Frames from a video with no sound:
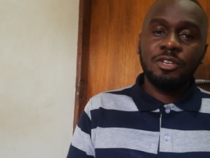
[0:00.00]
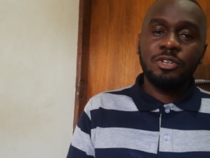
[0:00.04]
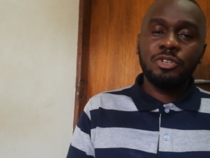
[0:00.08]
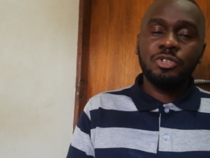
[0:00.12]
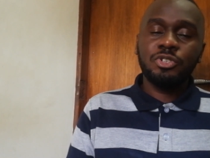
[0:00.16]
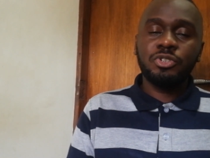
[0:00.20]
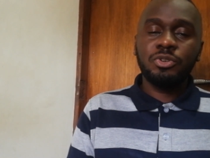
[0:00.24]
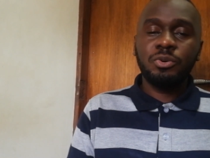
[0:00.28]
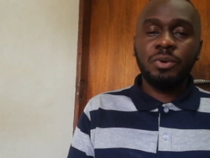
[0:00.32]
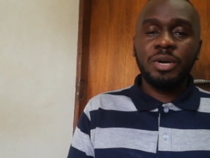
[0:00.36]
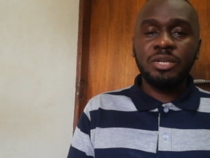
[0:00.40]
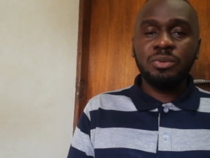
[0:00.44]

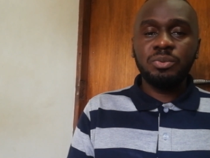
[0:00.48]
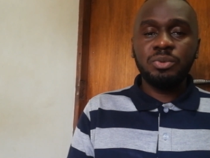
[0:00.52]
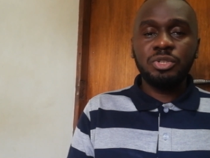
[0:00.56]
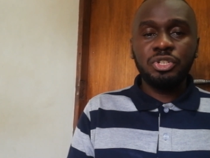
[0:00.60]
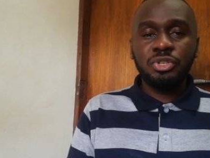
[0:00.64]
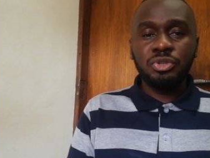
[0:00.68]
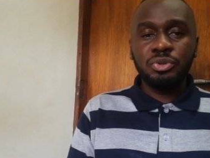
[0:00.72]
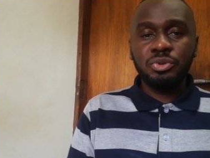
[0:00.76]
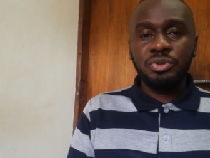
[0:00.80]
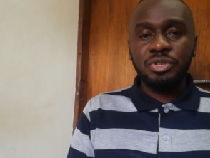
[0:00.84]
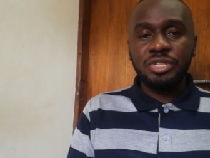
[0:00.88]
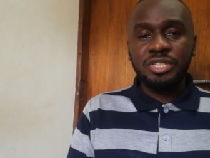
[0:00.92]
So what we
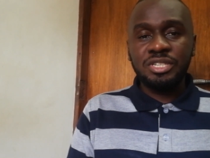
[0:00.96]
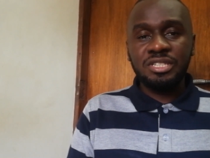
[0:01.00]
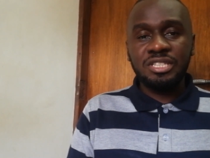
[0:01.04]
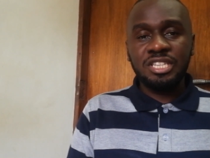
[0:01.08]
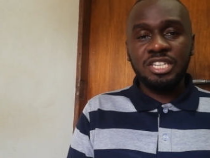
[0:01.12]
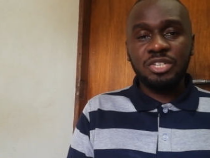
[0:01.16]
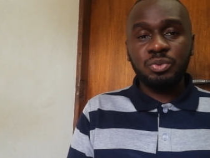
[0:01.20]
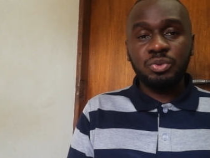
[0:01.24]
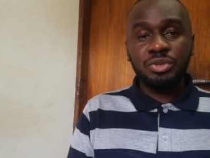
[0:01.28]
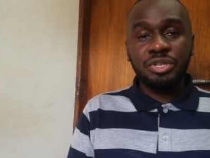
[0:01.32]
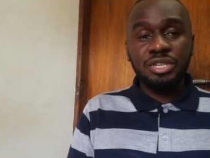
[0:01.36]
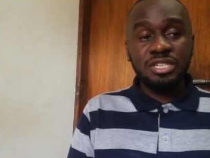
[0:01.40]
do is
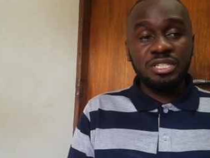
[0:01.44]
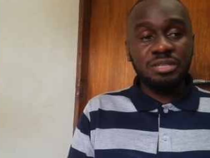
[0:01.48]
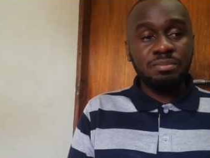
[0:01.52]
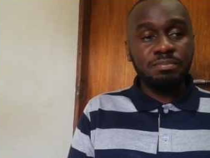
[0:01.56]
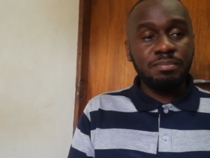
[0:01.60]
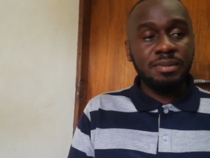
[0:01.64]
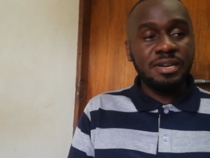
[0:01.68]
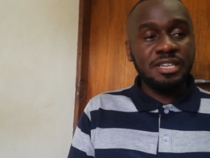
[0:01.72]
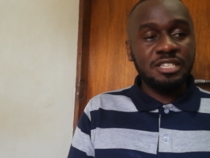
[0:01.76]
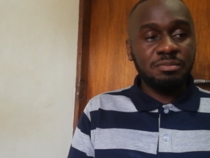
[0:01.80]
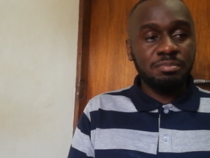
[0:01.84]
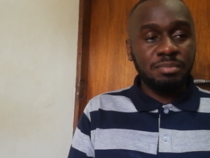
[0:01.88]
that we
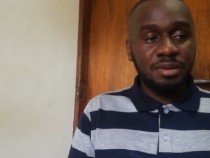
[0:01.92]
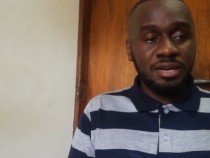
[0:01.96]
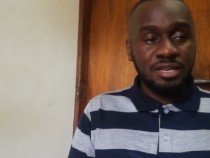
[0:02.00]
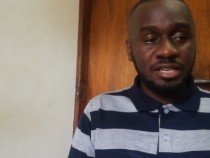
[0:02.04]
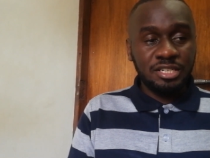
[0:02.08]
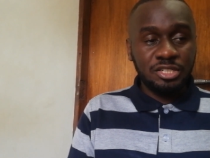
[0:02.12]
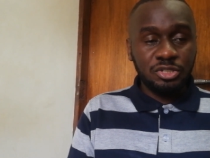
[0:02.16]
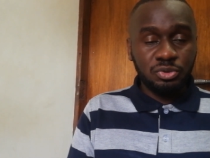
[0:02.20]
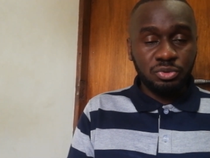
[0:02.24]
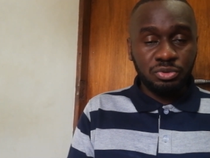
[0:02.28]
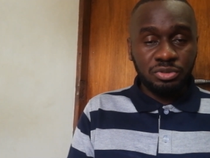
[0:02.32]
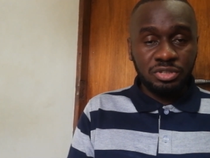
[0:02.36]
disburse
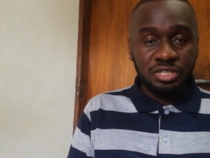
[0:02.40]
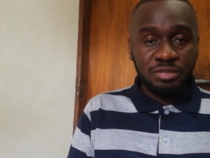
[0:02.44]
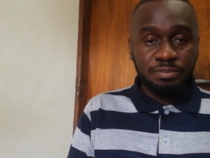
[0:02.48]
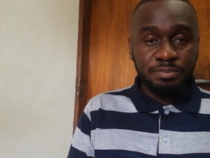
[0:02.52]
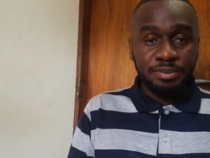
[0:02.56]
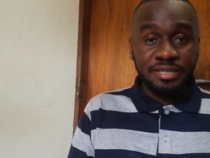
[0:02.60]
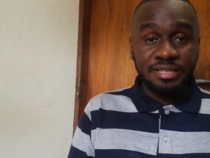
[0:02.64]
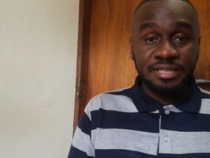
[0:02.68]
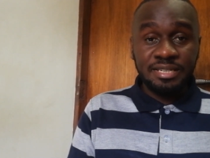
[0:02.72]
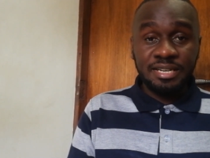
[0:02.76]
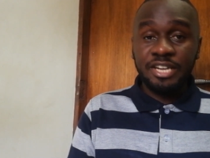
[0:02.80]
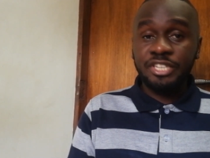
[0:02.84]
money to this
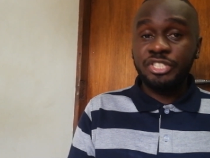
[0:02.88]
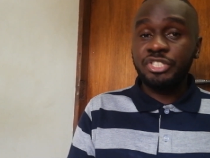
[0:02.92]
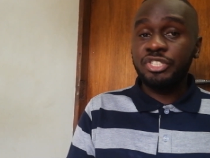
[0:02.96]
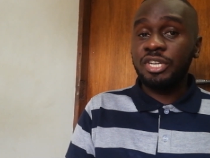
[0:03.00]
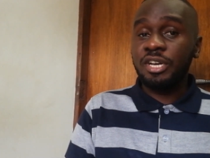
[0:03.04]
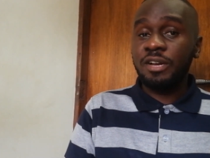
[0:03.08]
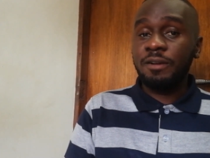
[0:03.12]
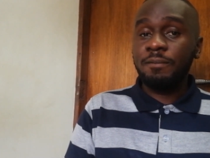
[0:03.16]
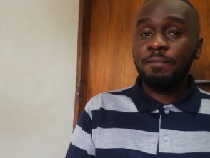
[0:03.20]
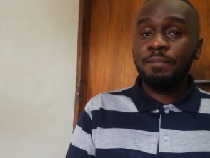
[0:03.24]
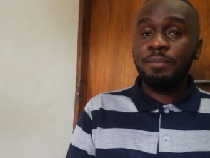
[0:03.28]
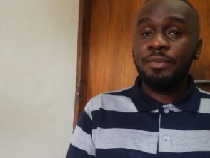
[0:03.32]
petty
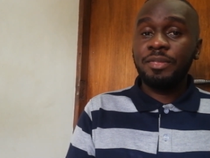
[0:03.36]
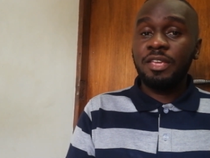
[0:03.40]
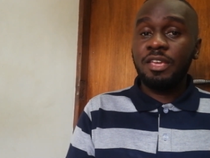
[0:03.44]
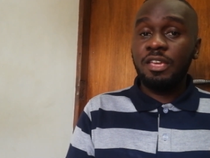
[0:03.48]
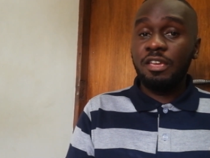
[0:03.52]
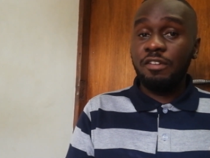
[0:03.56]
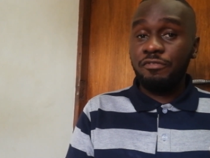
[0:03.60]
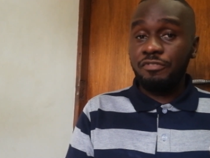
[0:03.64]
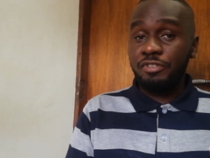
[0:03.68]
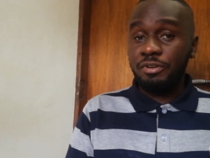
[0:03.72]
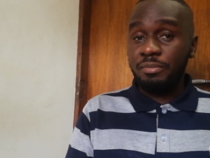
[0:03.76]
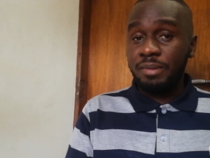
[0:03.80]
cashier
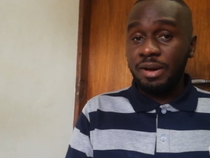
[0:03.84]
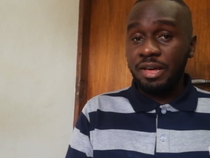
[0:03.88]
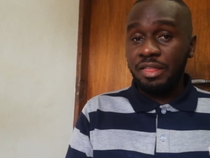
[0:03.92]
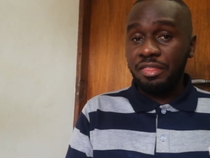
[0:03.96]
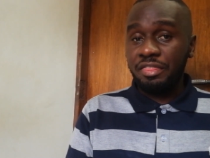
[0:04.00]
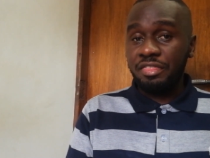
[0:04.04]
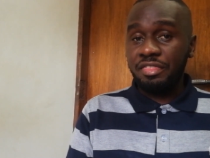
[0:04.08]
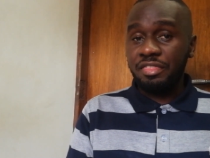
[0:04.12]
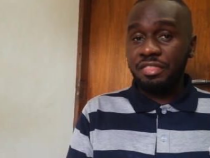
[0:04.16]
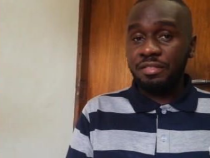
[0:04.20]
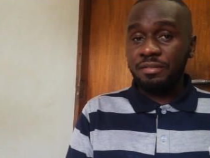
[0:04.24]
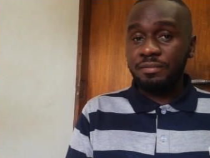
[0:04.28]
every month.